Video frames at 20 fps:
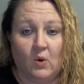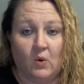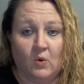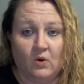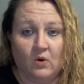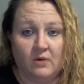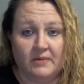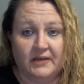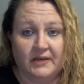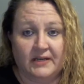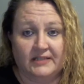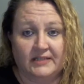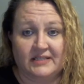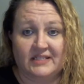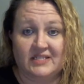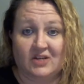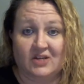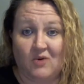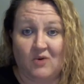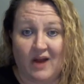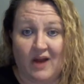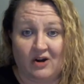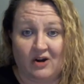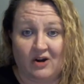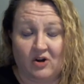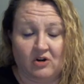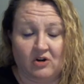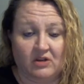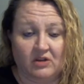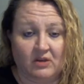Or because it's a
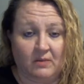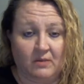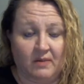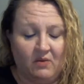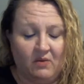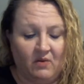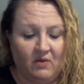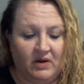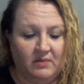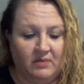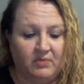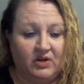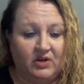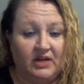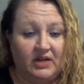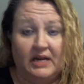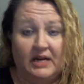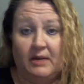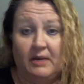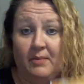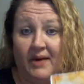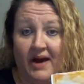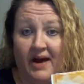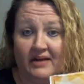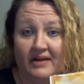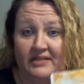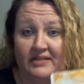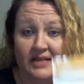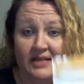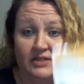cracker, you may want to put it in a
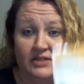box.